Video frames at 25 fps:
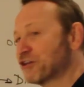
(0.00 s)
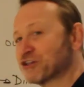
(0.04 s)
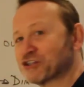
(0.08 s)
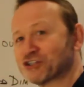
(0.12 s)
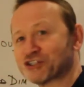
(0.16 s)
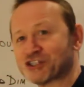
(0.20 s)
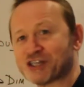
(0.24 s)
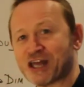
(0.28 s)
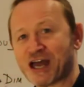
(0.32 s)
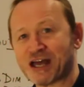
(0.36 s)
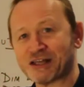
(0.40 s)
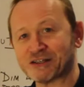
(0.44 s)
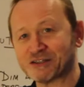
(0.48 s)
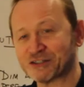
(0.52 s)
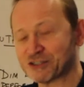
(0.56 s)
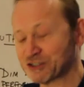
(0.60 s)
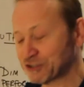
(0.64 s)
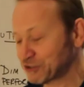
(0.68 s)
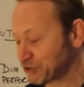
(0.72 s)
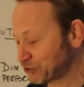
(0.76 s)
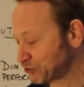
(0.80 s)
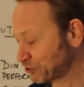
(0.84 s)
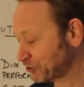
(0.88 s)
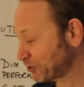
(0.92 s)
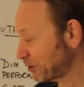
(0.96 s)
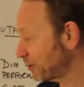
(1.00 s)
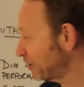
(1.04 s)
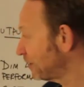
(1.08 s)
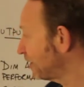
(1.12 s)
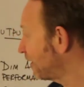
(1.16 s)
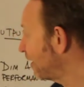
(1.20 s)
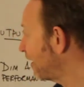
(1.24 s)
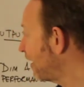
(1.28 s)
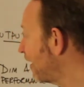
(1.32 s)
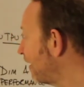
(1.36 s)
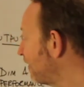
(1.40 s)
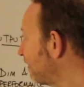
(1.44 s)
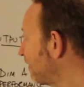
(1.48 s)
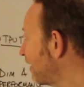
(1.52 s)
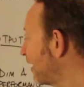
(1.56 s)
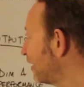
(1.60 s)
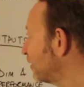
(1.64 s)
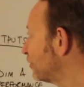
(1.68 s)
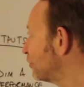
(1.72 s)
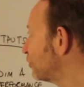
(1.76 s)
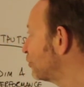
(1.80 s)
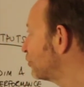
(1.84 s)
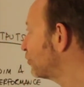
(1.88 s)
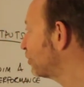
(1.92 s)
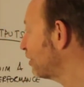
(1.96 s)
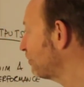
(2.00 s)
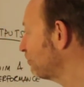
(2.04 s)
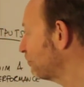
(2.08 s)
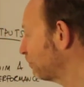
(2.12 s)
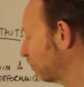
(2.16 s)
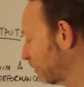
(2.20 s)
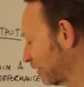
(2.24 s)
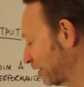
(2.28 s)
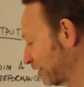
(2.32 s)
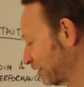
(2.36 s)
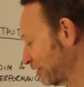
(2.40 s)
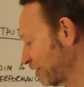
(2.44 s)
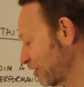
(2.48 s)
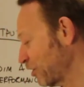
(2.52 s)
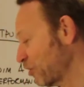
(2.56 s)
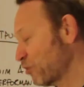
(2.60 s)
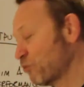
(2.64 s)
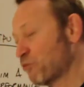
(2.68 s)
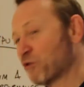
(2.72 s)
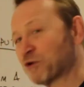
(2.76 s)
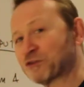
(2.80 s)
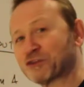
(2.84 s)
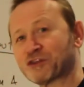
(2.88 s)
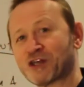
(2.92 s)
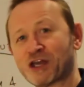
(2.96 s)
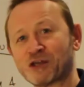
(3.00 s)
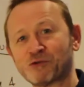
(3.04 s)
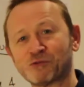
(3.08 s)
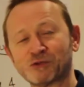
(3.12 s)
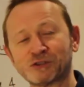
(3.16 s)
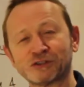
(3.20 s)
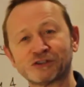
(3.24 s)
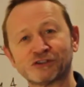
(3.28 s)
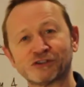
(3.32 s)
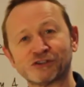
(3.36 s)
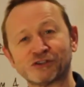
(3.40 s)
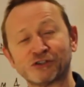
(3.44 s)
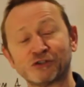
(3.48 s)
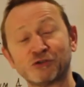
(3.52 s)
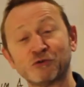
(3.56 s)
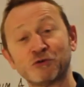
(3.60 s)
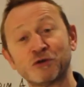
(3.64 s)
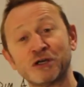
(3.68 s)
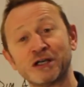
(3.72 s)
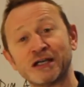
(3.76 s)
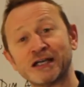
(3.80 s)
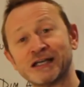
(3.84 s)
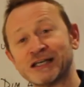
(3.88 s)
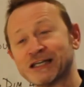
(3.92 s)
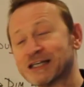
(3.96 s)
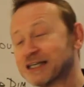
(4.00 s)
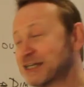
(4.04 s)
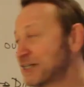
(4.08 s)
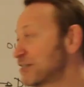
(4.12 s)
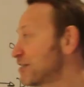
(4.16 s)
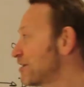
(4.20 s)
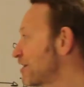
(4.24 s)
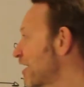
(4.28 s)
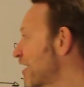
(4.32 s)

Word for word: the standards, and then simply what they will do is